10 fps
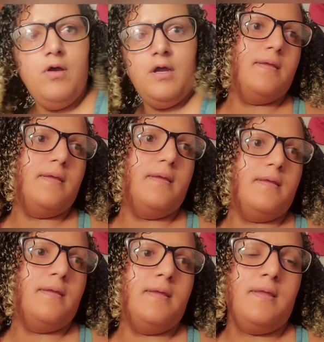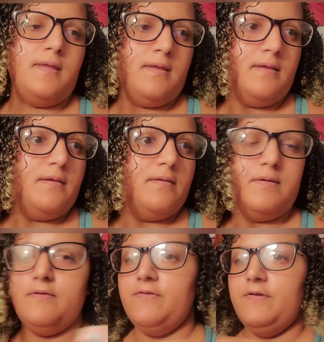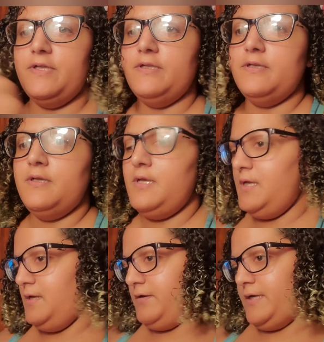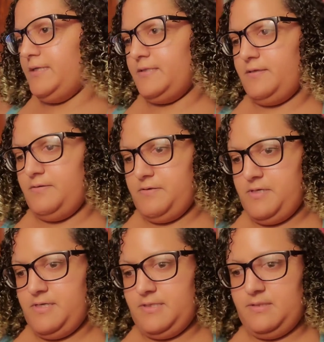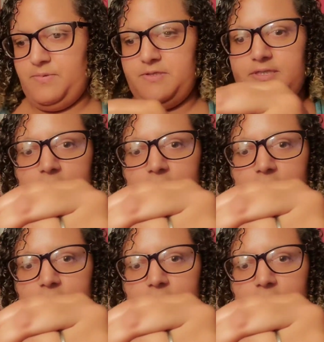no! I found it. Okay, so it's supposed to